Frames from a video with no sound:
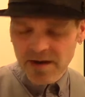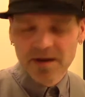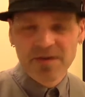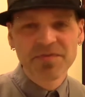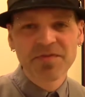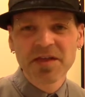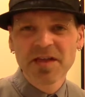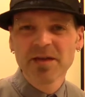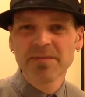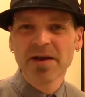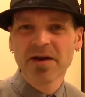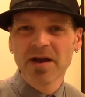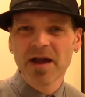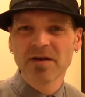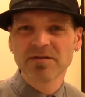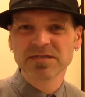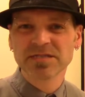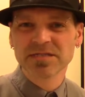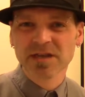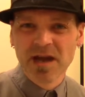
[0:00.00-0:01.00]
Think about
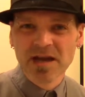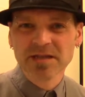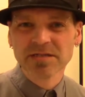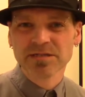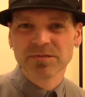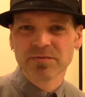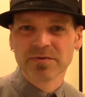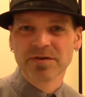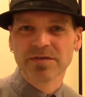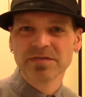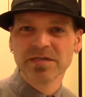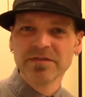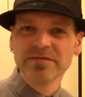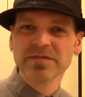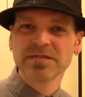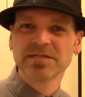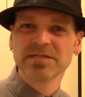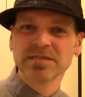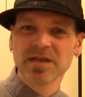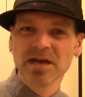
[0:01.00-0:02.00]
how science works.
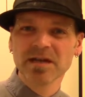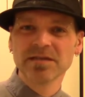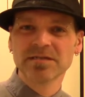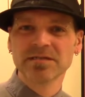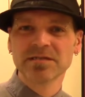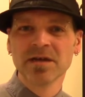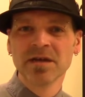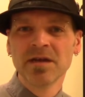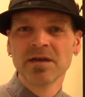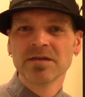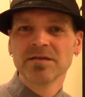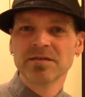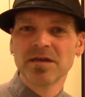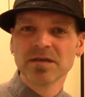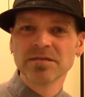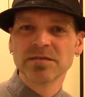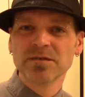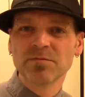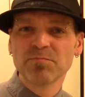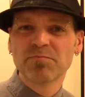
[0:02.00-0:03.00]
Even science
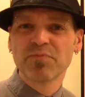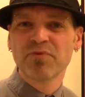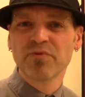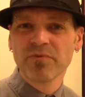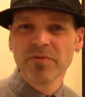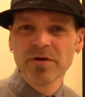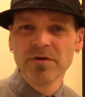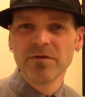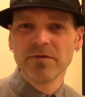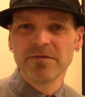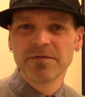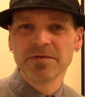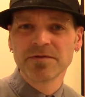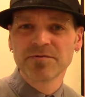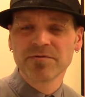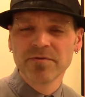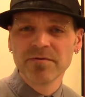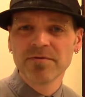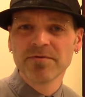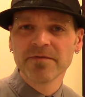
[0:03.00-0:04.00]
doesn't prove the
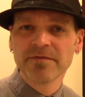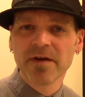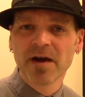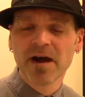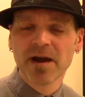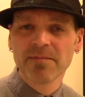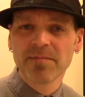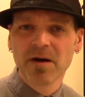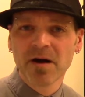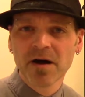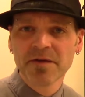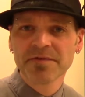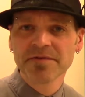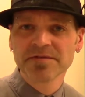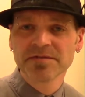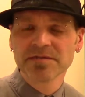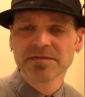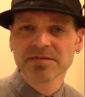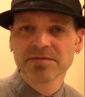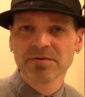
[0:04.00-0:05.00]
truth of a
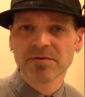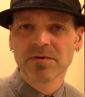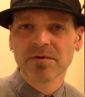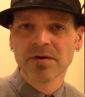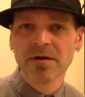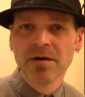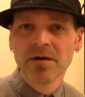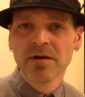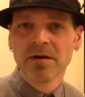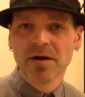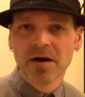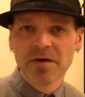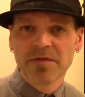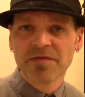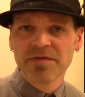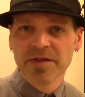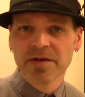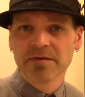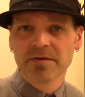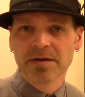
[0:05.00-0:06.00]
hypothesis or a
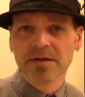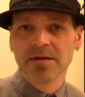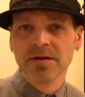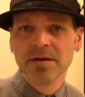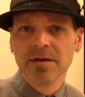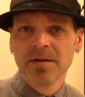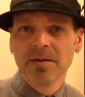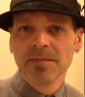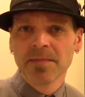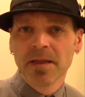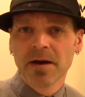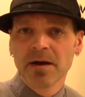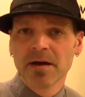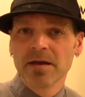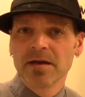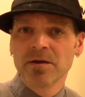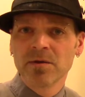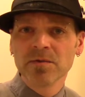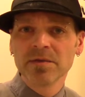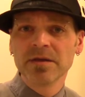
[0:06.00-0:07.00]
theory.
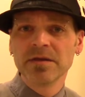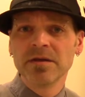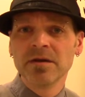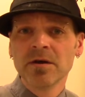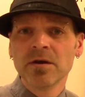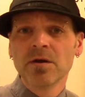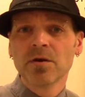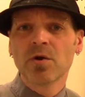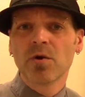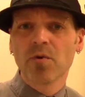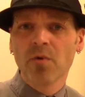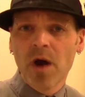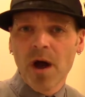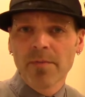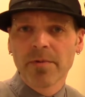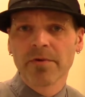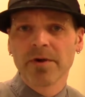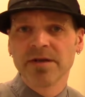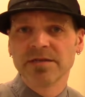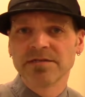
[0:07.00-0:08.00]
It only
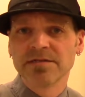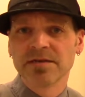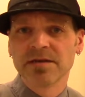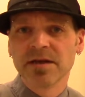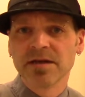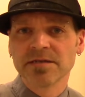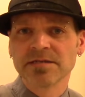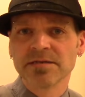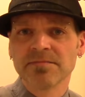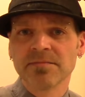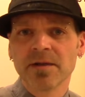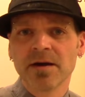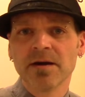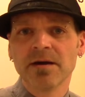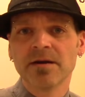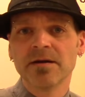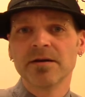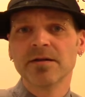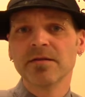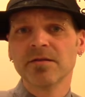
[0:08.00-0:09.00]
corroborates it, as in
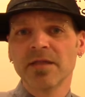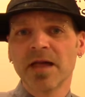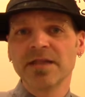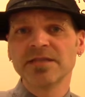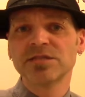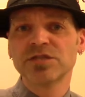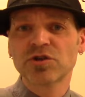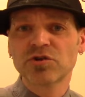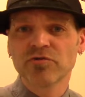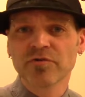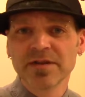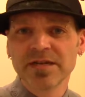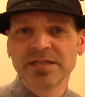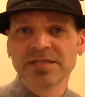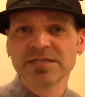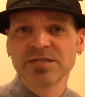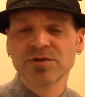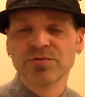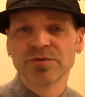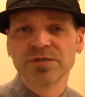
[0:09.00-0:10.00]
lends
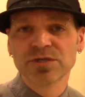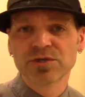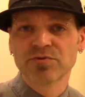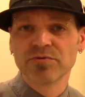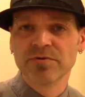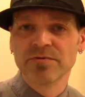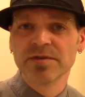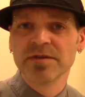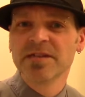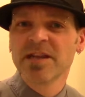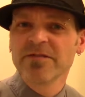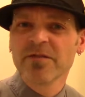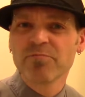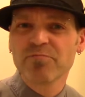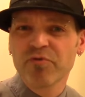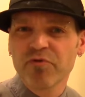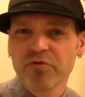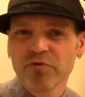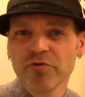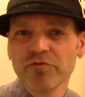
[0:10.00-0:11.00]
credence to its truth. It never
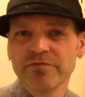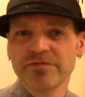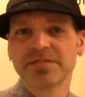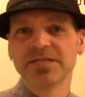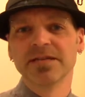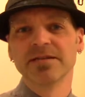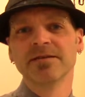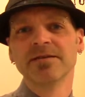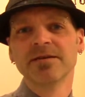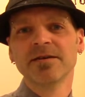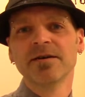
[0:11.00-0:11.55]
proves it.